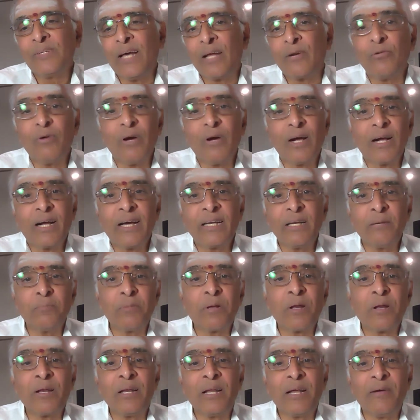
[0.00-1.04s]
The Anuvaka
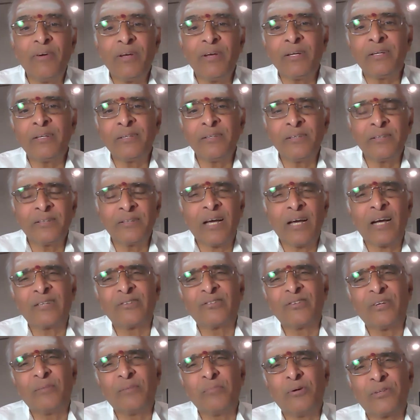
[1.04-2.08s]
number 11
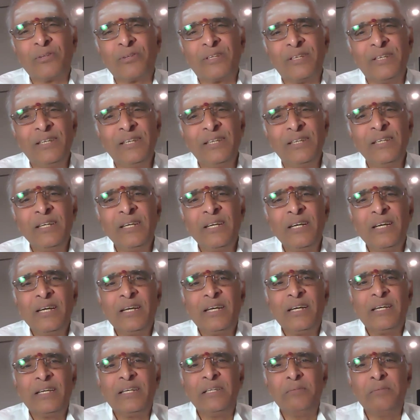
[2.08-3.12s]
talks about the
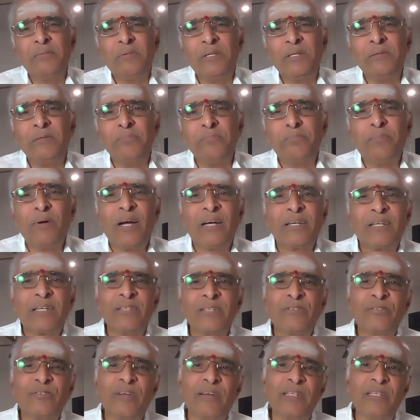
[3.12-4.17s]

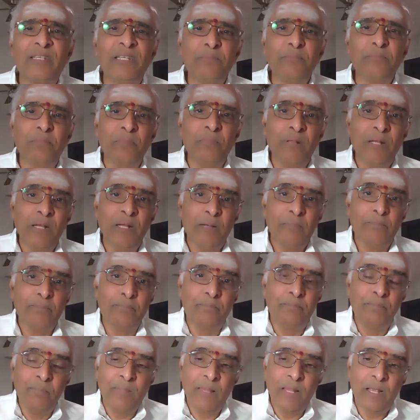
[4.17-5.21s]
importance of the
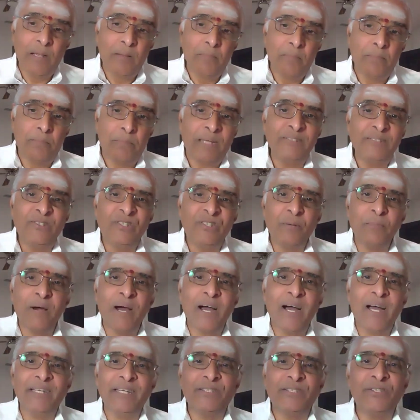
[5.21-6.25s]
Pancha
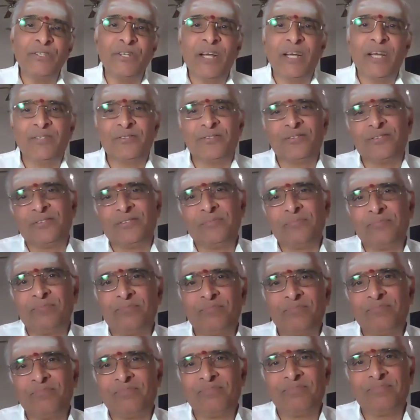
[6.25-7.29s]
Mahayajnas
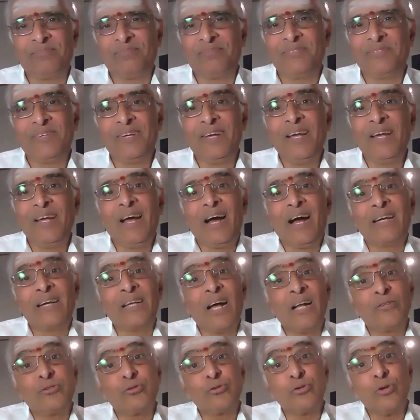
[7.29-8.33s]
and
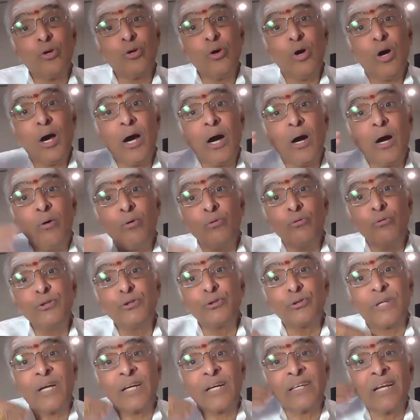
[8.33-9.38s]
also how we
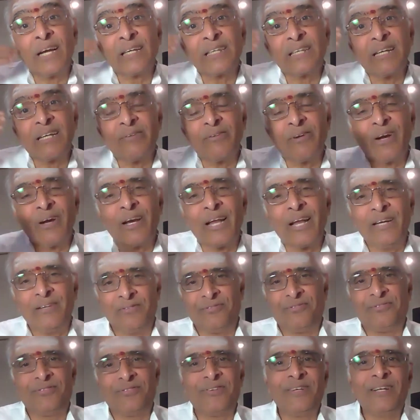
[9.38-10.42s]
should conduct our
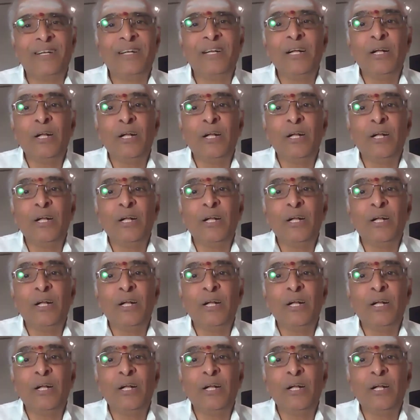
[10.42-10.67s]
life.